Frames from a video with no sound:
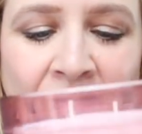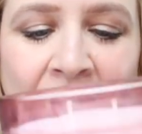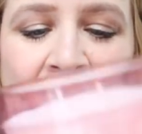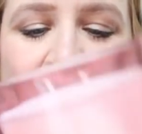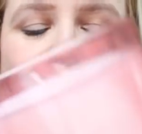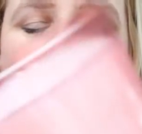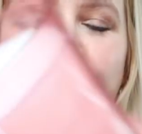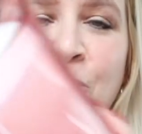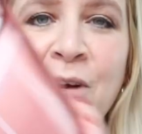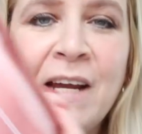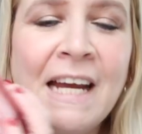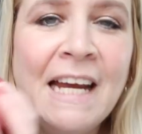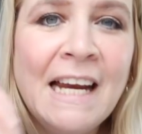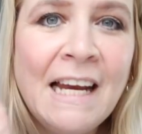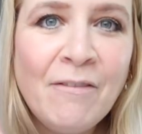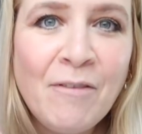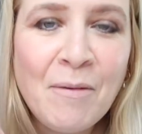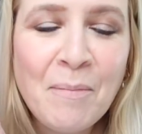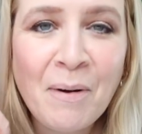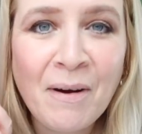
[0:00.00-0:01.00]
it
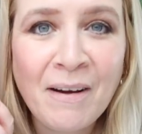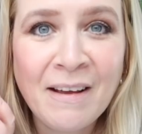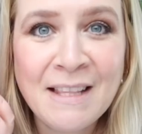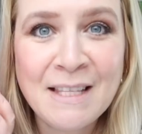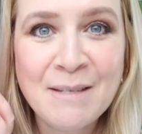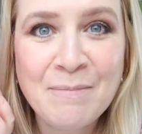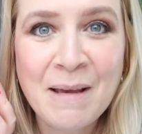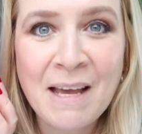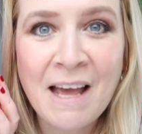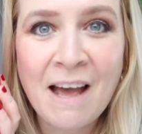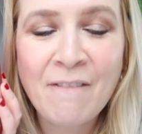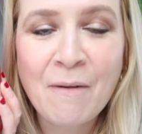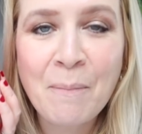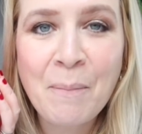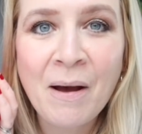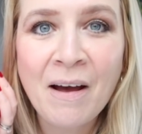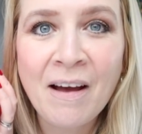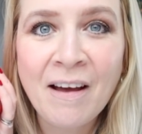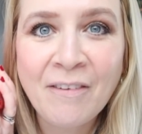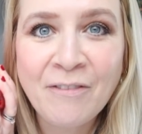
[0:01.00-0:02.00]
really reminds me of a
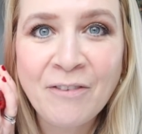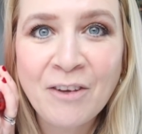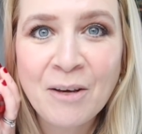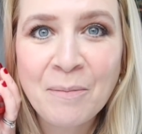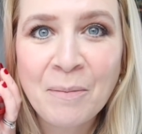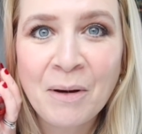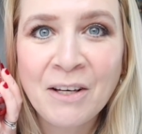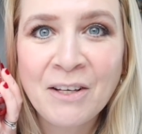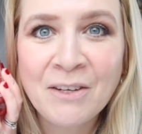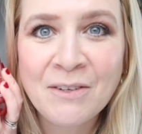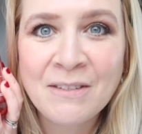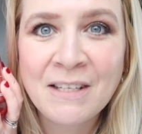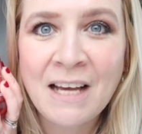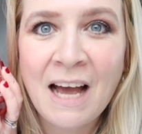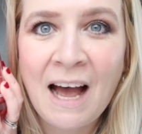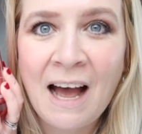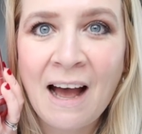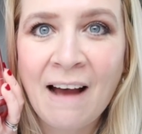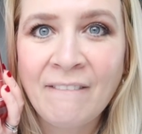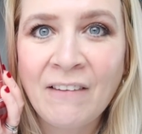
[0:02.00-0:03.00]
perfume I used to
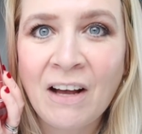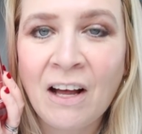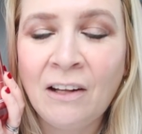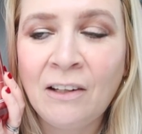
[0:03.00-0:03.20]
have